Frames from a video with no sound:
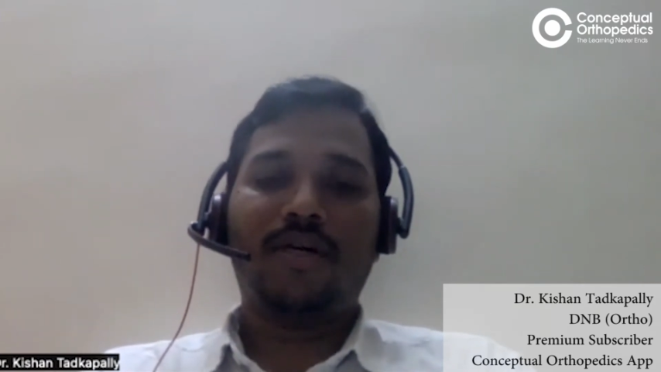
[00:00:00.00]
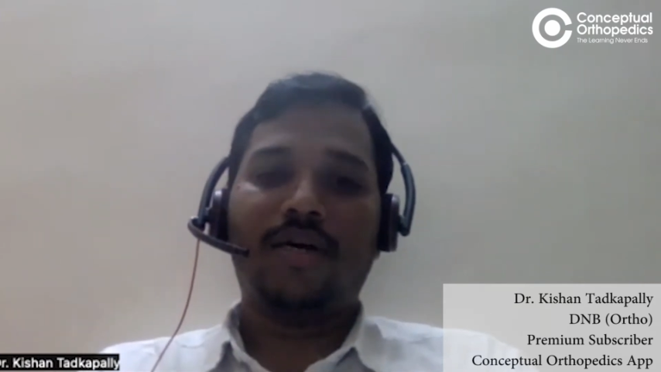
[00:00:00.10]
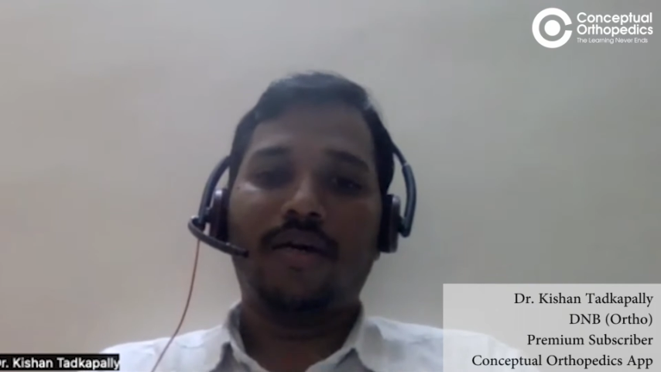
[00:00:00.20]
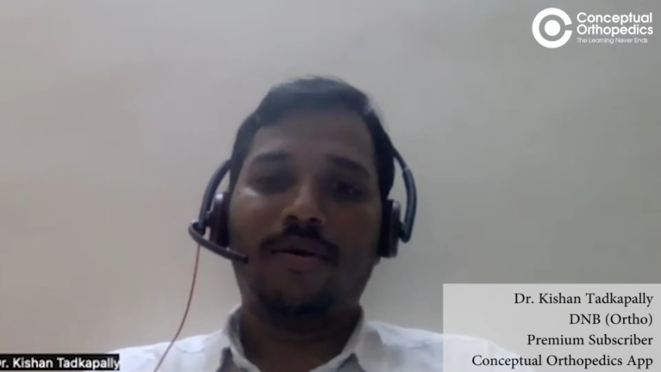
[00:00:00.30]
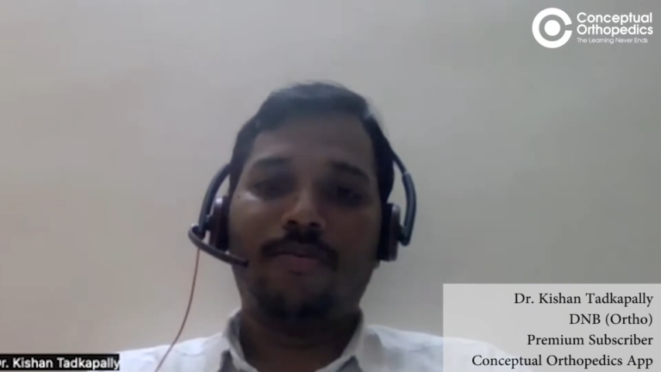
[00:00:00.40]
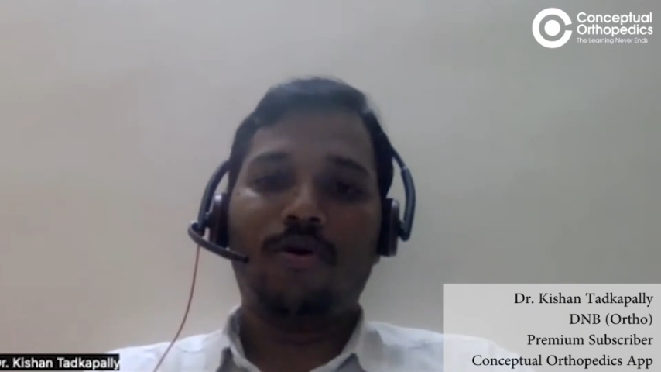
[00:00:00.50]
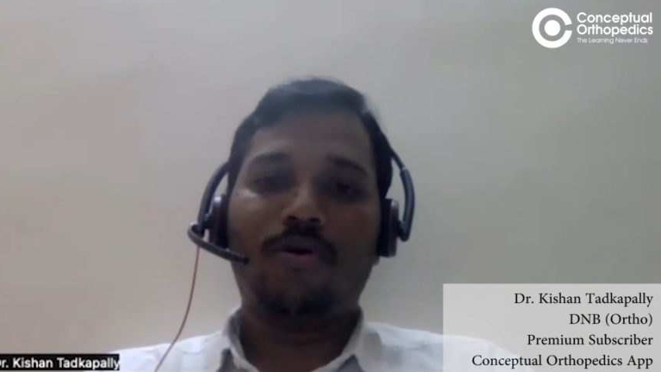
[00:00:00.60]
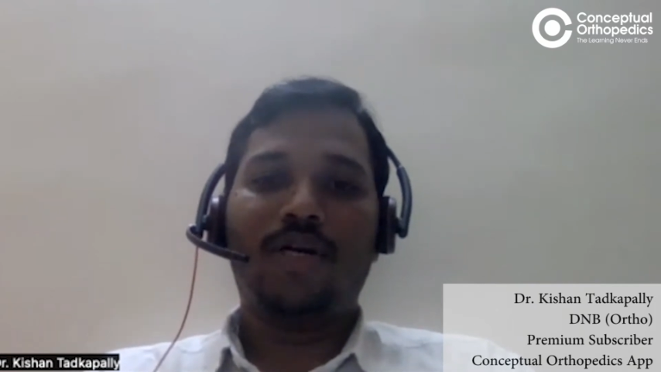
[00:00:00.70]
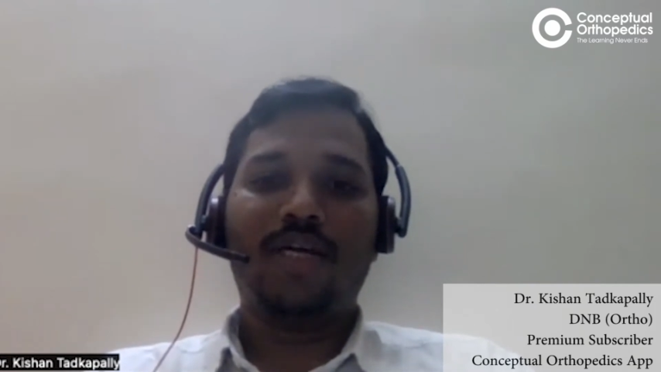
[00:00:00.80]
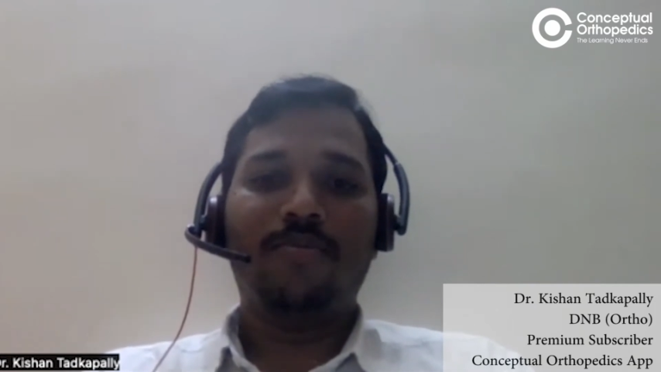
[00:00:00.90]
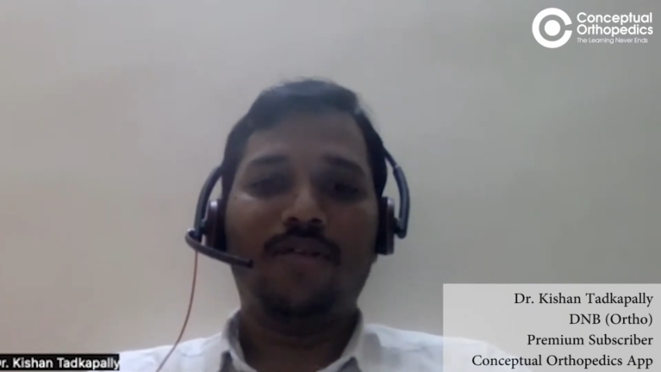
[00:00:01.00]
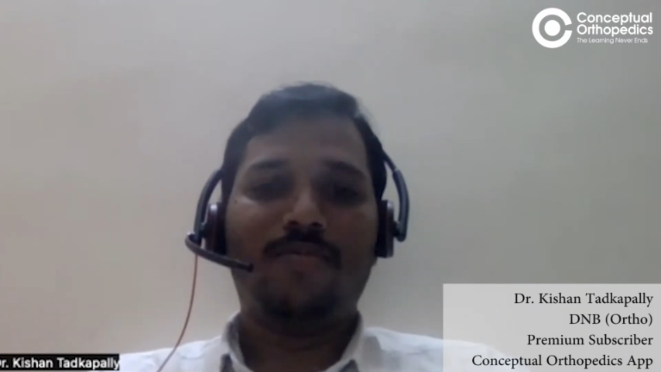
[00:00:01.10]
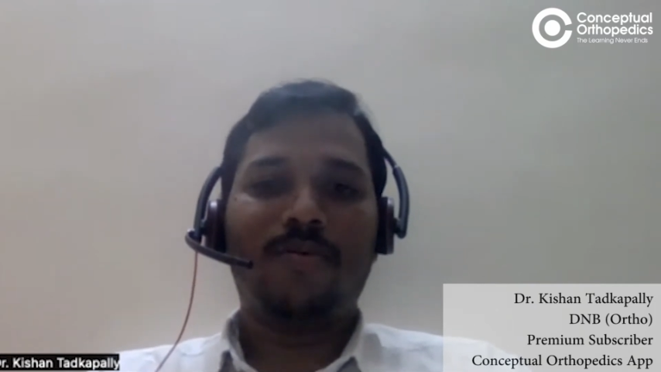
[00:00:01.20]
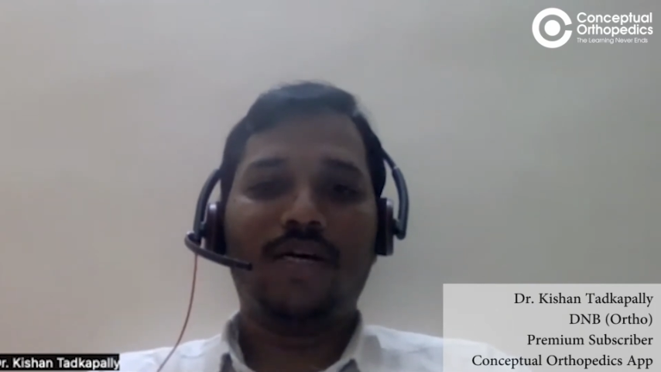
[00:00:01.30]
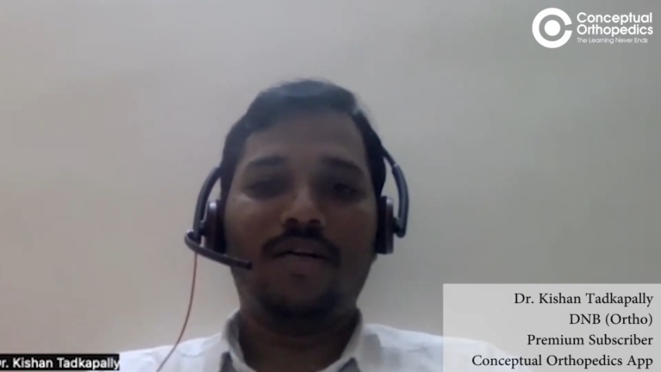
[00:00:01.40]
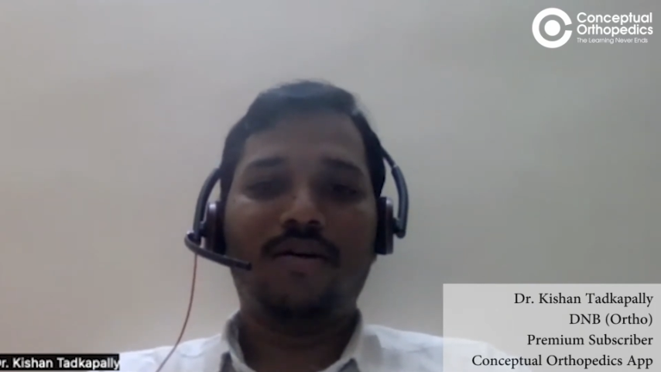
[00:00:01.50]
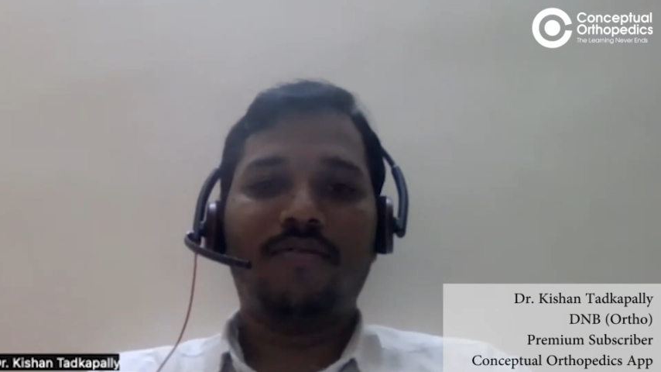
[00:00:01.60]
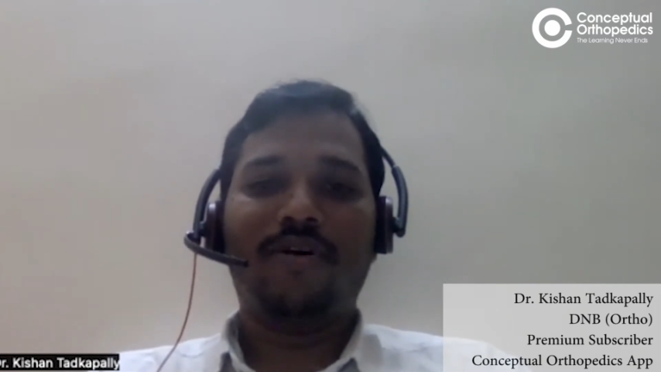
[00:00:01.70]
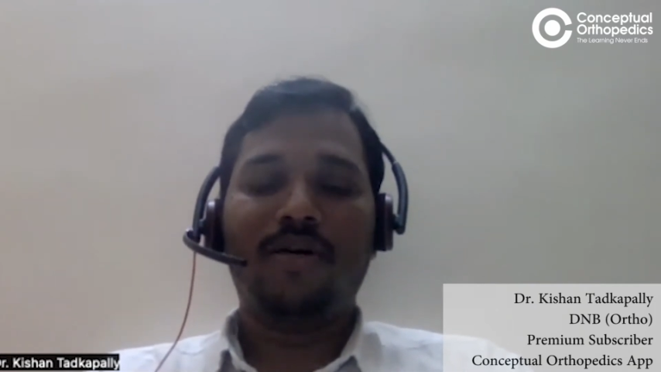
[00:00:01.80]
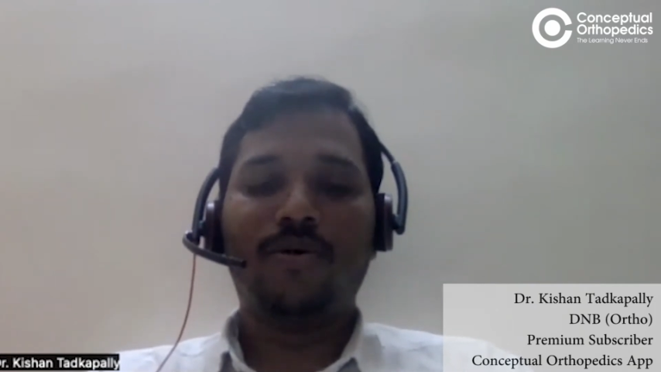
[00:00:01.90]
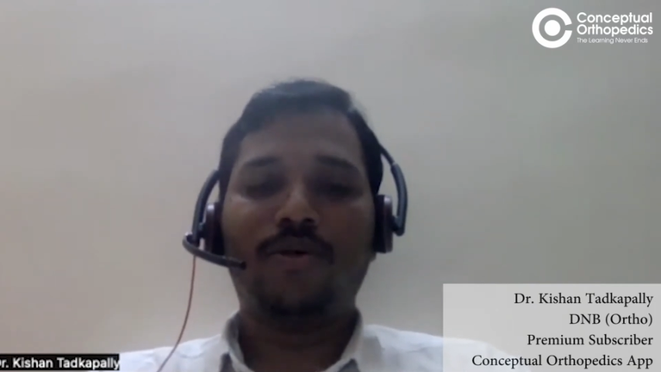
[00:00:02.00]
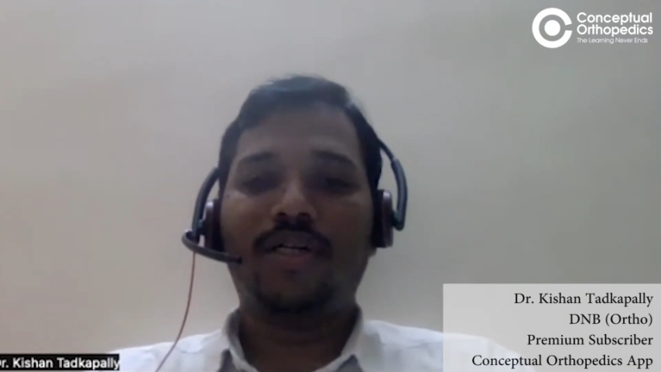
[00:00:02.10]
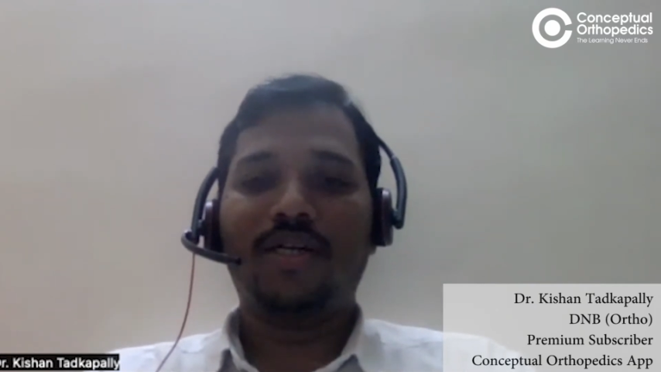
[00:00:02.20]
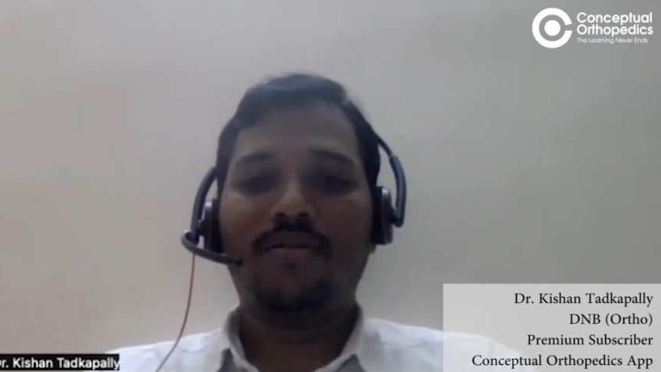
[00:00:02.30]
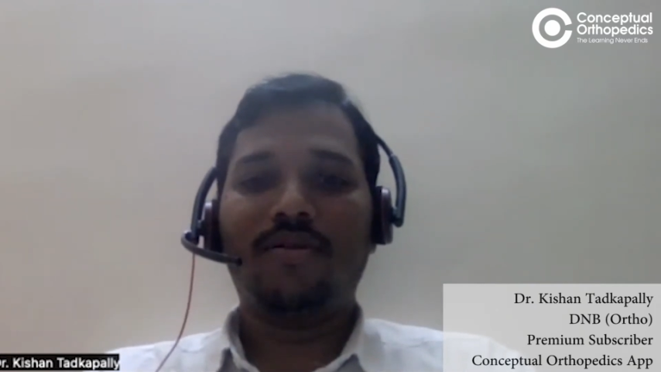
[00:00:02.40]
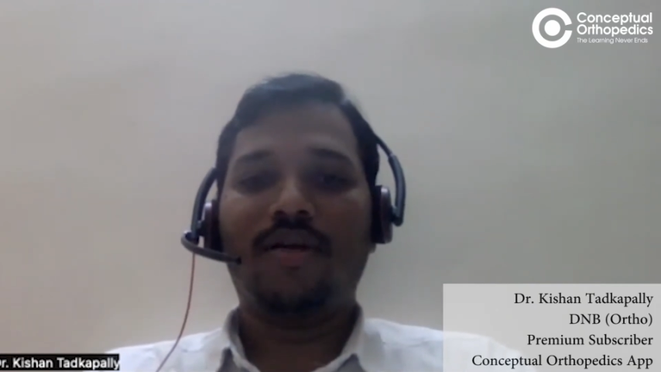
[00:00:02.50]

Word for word: about TB spine. One question is